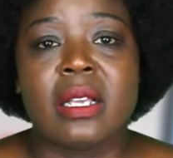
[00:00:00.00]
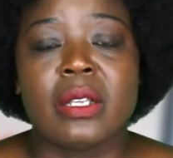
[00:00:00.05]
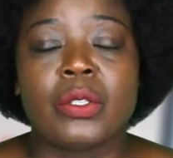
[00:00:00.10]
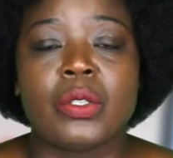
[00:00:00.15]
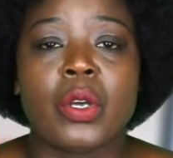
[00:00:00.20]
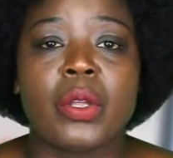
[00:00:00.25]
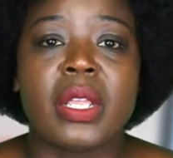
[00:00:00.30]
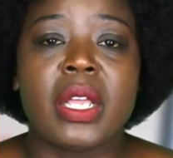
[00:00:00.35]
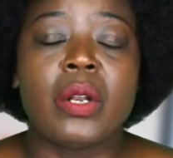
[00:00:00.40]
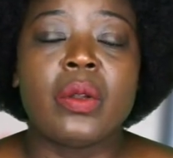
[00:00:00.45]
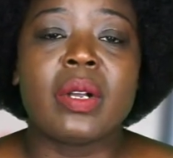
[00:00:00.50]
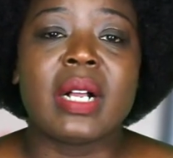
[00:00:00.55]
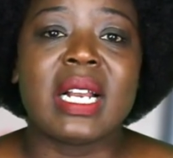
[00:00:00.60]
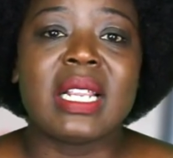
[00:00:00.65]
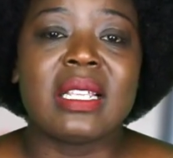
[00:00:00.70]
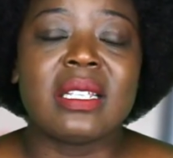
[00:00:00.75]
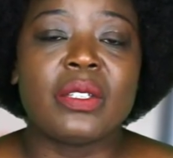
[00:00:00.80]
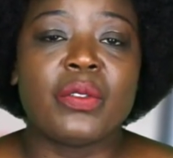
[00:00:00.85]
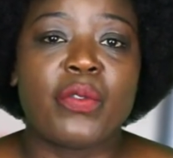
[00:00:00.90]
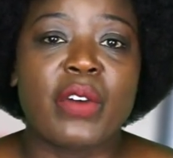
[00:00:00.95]
So they look
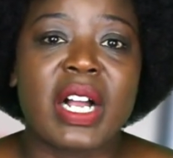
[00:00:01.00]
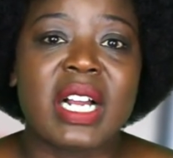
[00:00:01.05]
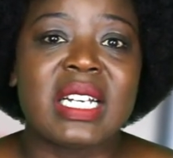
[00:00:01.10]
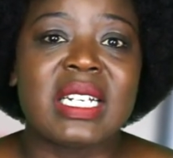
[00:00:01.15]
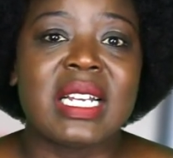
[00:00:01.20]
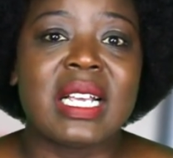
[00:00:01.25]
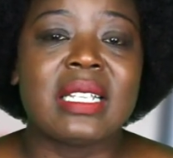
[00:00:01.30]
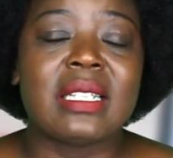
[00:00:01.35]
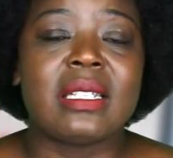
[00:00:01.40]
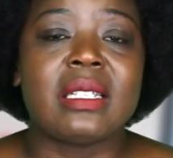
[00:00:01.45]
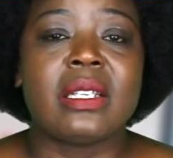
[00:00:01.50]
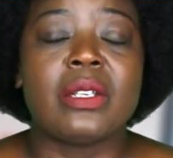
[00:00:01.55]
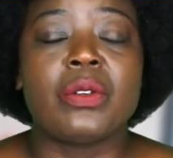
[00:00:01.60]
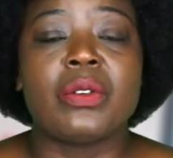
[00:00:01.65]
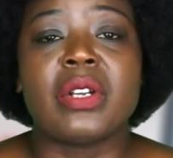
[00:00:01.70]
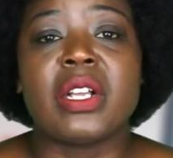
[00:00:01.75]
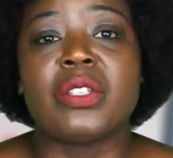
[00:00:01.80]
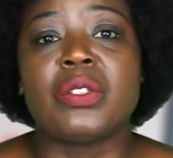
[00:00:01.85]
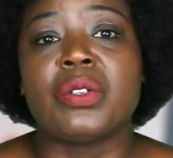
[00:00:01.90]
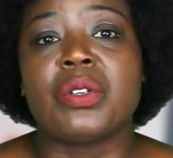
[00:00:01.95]
at these factors in
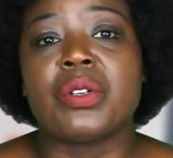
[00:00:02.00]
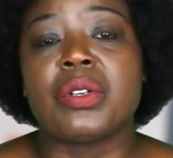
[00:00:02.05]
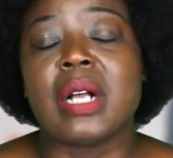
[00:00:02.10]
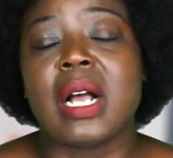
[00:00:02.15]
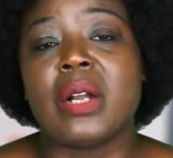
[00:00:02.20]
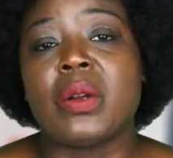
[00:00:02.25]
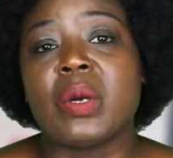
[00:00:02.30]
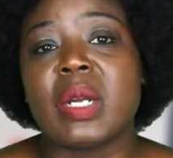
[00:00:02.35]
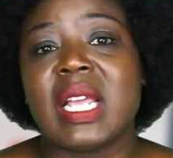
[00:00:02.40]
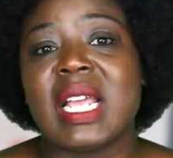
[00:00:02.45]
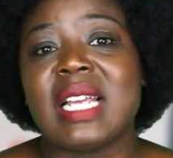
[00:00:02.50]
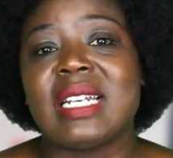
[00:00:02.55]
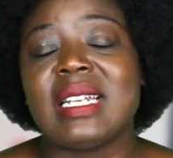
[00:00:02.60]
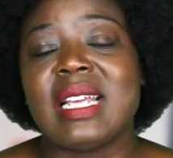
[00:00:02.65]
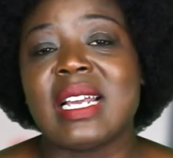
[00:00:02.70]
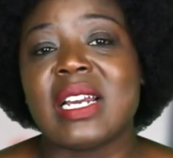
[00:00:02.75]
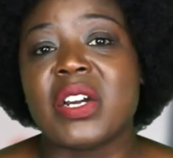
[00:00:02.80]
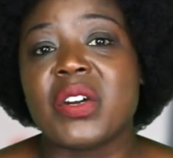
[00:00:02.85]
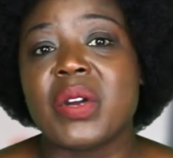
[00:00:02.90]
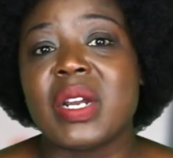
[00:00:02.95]
order to allocate
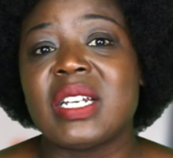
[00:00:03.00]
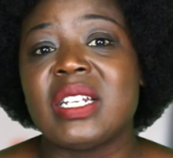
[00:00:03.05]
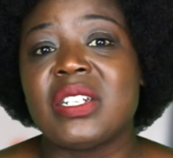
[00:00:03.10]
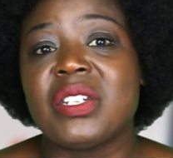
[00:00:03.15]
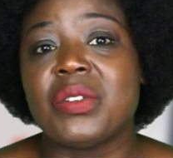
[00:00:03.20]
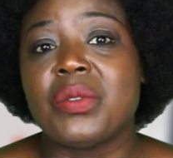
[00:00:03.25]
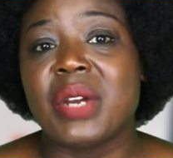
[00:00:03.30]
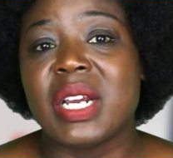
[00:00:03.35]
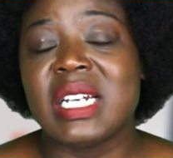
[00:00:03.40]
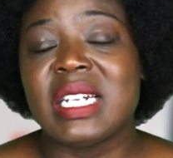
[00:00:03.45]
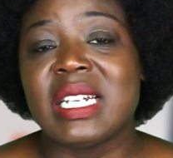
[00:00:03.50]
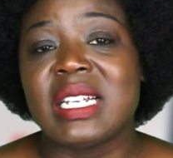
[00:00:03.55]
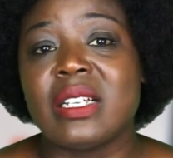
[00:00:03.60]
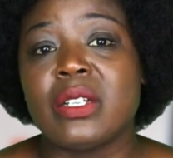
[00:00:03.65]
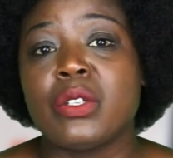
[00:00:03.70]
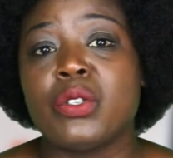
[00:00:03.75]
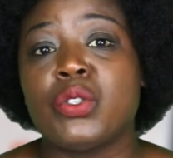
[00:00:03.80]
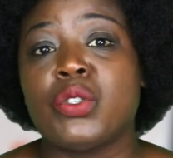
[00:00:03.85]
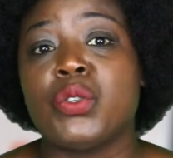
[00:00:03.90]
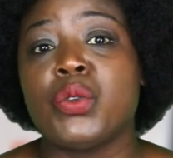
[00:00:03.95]
a credit
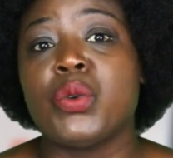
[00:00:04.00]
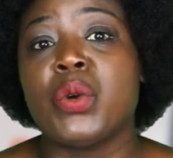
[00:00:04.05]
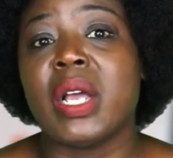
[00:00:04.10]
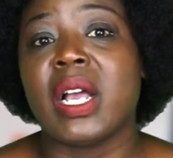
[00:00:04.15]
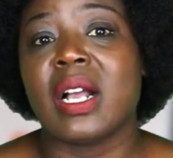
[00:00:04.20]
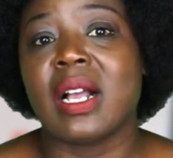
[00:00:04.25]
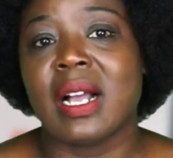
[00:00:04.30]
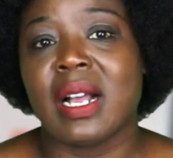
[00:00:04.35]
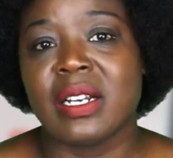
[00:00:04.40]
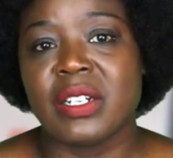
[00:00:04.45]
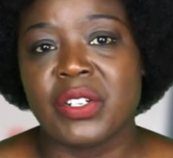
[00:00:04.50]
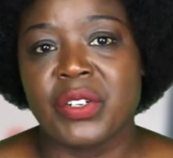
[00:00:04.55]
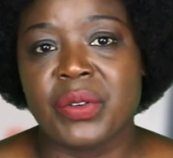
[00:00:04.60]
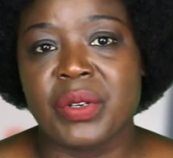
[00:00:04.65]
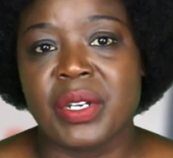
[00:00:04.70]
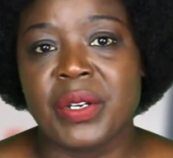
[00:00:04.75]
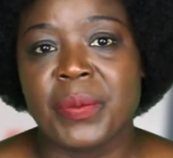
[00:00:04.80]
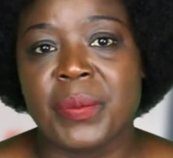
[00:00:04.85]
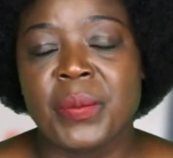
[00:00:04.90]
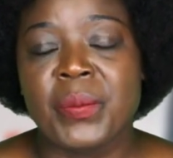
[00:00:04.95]
rating to a
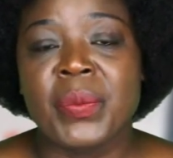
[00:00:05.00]
country.